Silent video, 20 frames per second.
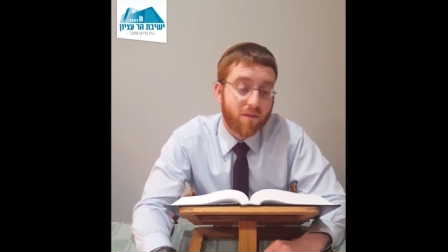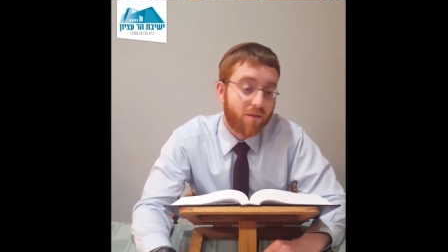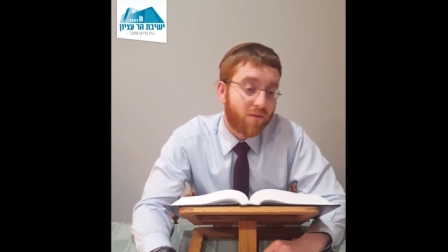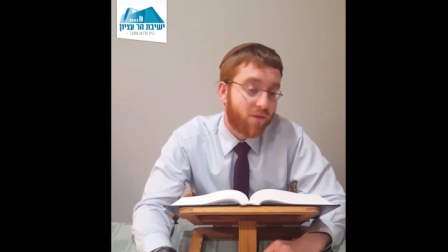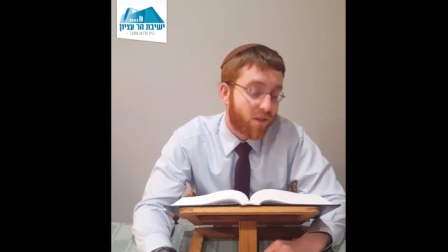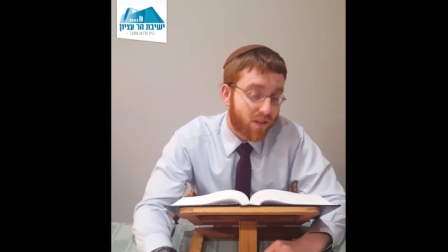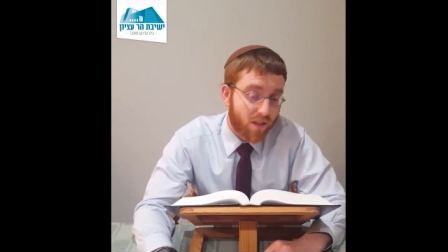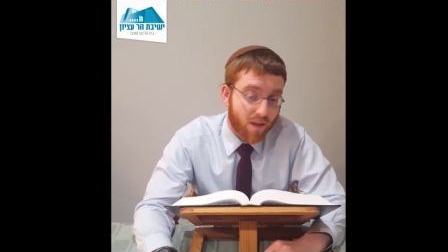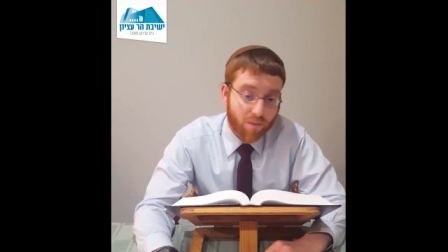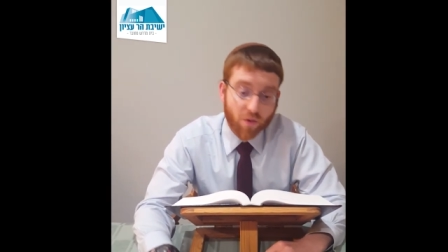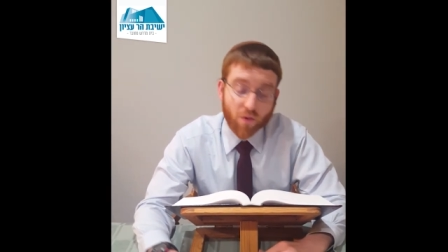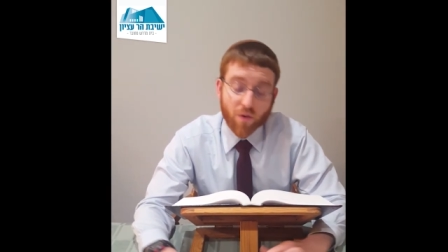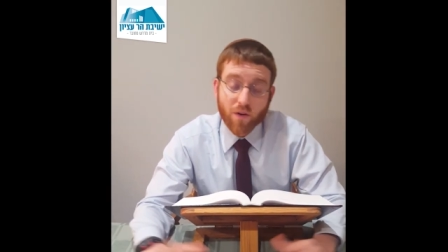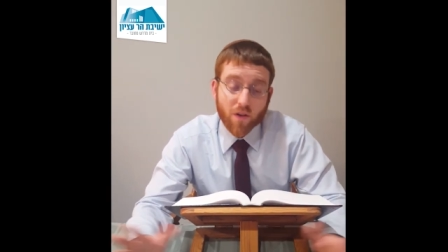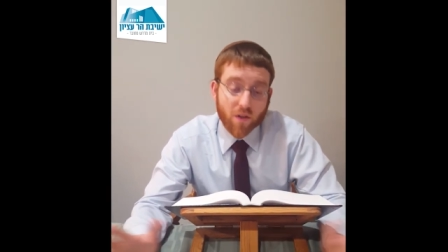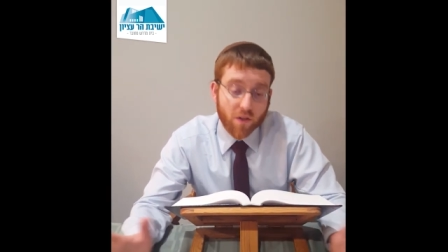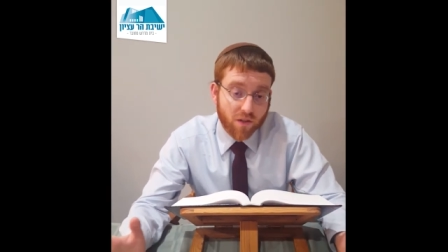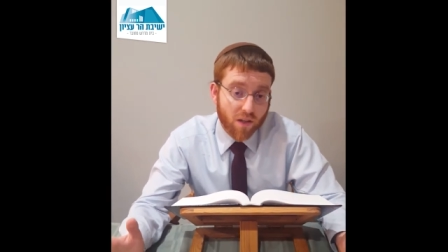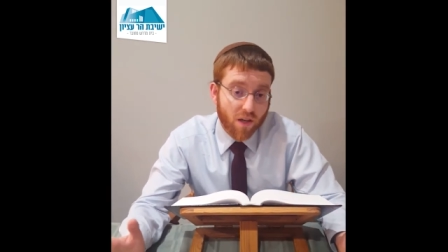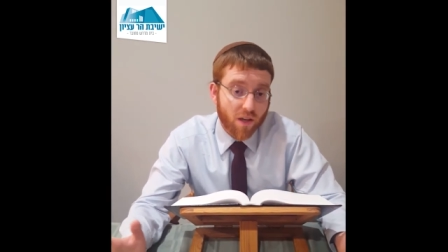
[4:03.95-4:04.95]
for example, or in
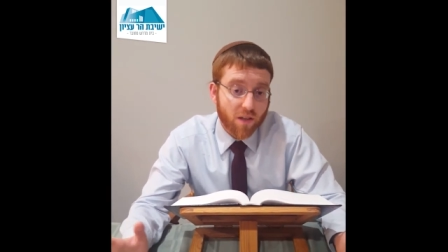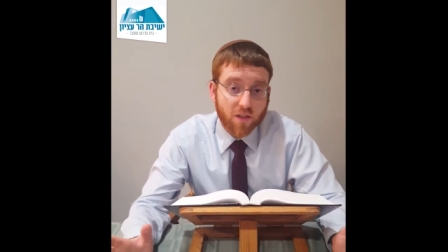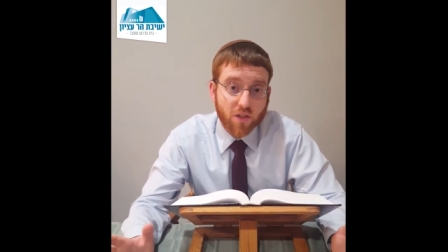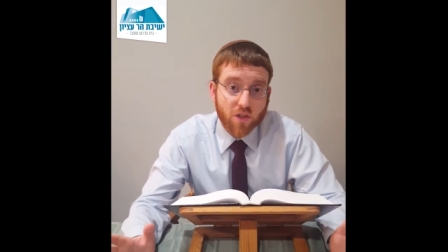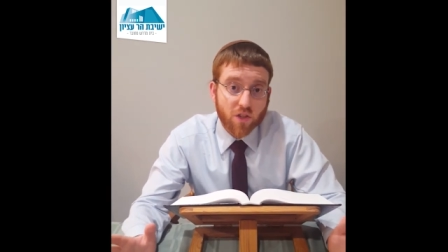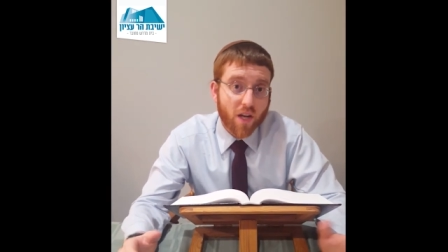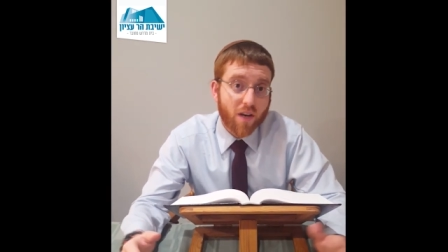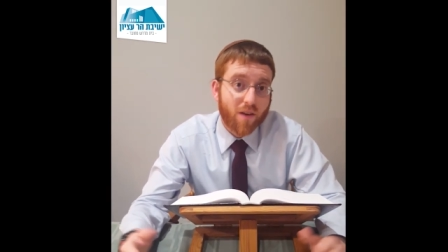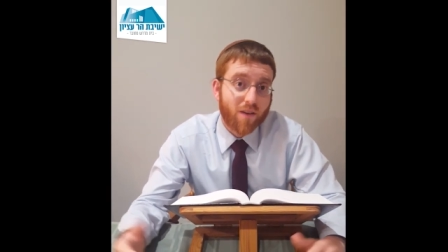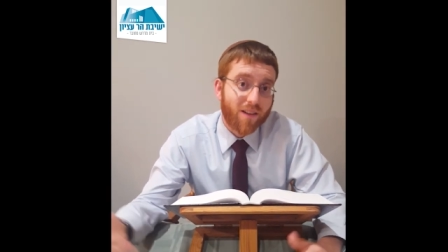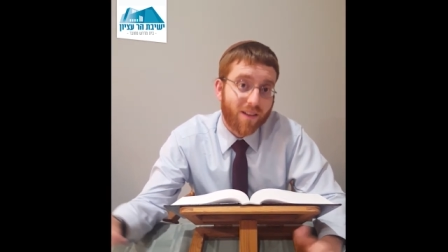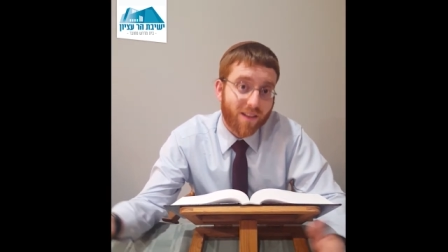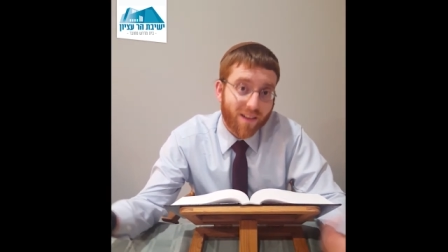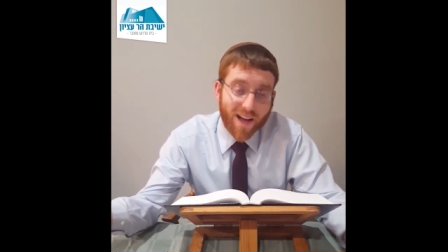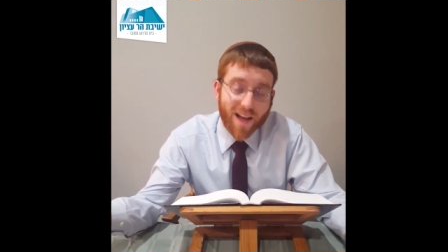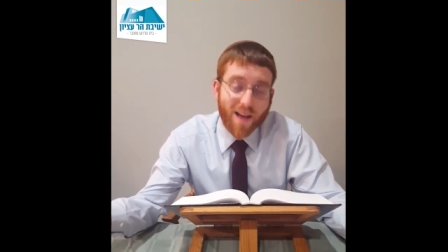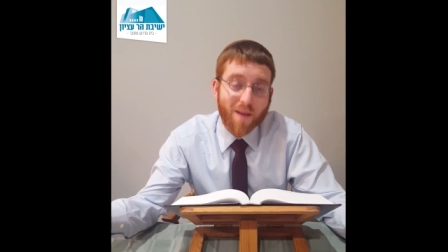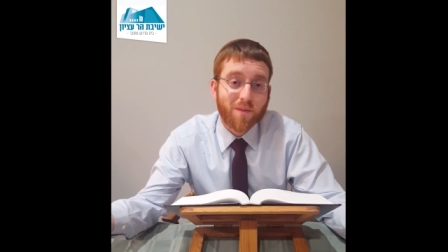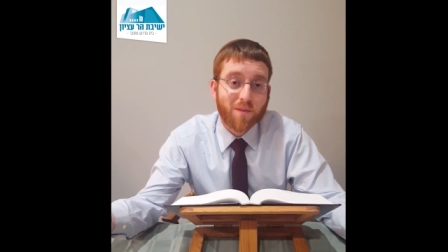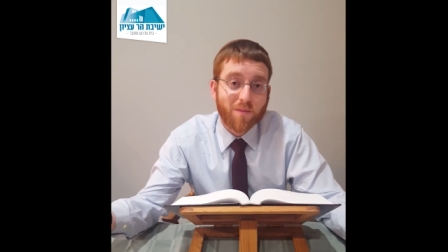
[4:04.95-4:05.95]
Chutzlarts in general,
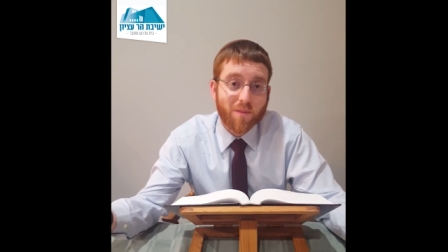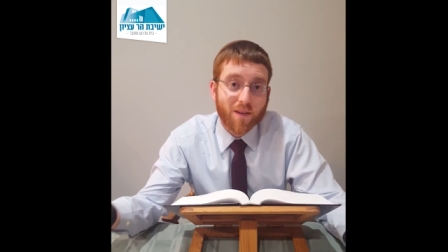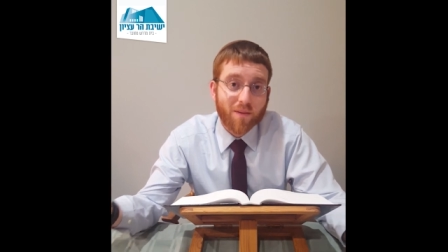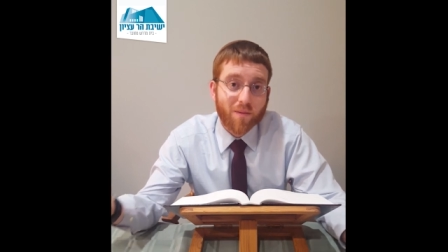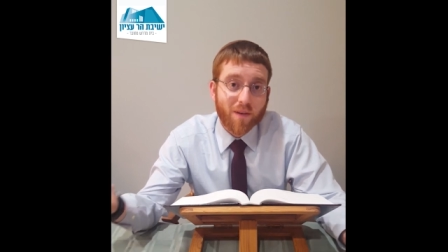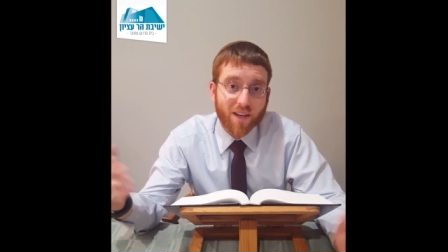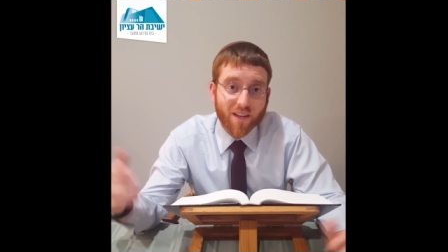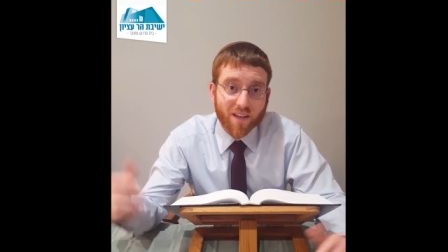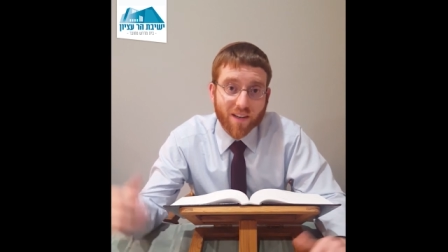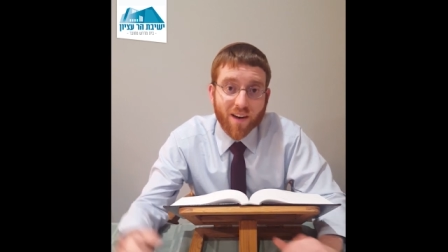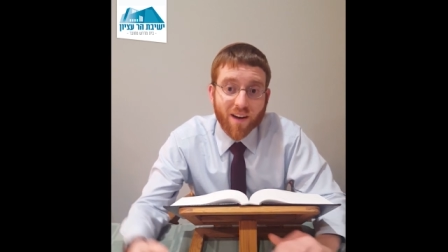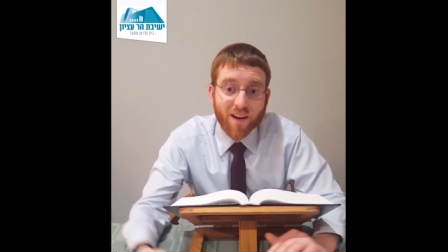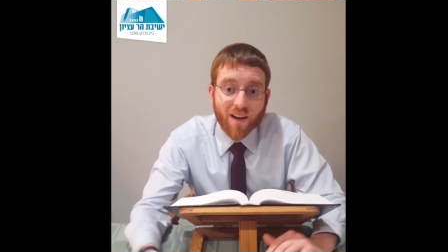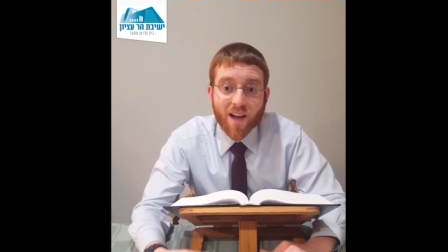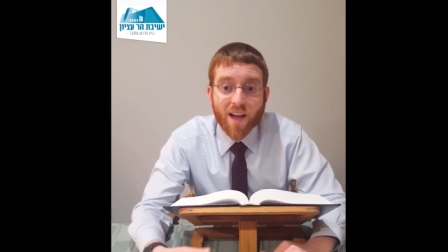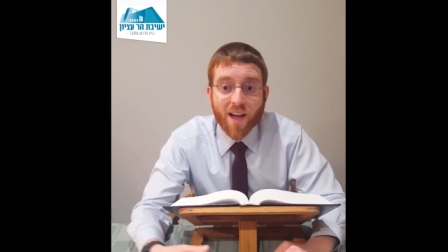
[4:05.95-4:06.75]
I happen to be in America,